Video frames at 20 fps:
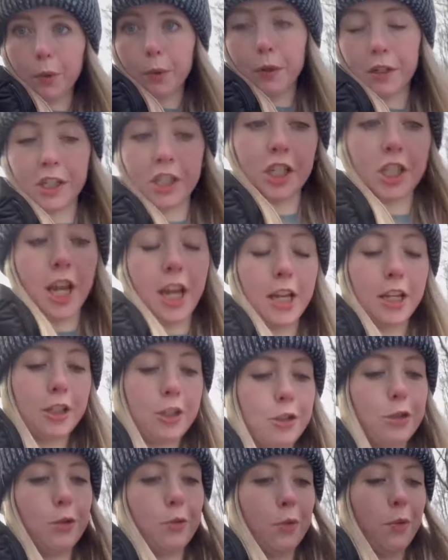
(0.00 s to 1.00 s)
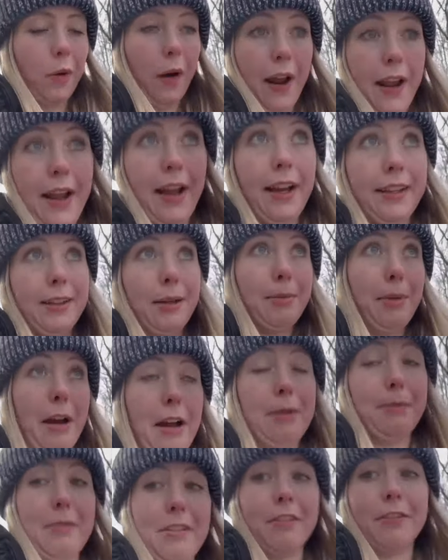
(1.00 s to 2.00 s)
which takes you right at the
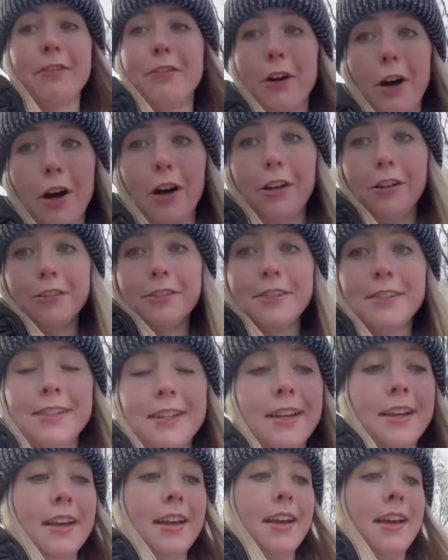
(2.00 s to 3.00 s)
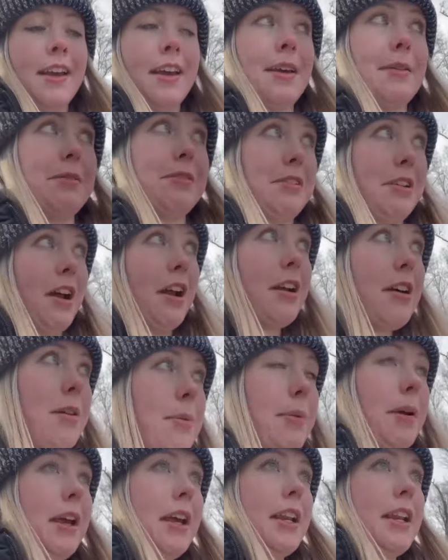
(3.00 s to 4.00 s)
bottom of the falls. It was not
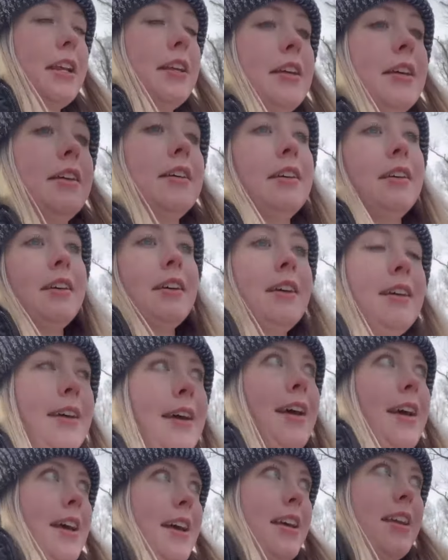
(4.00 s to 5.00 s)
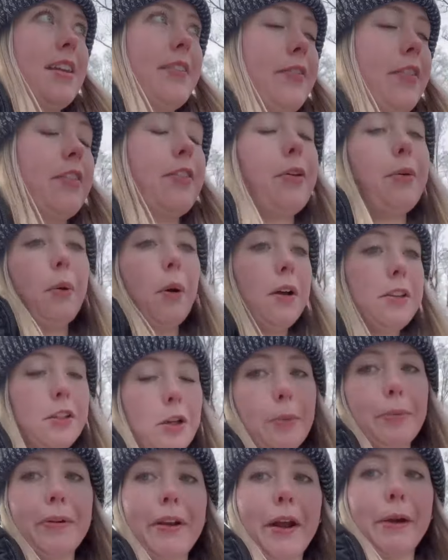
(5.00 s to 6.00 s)
open. And even if it was
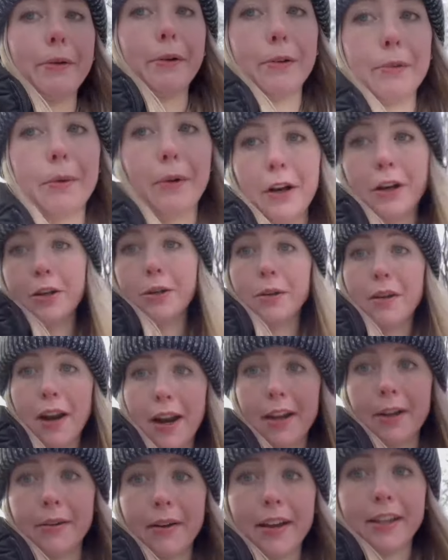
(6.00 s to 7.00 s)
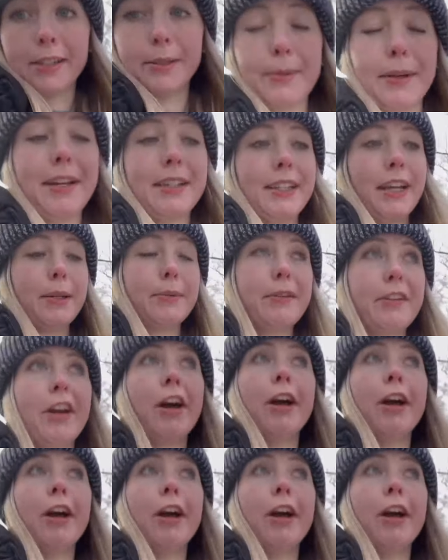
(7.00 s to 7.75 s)
open, I wouldn't want to do it anyways, because I'd be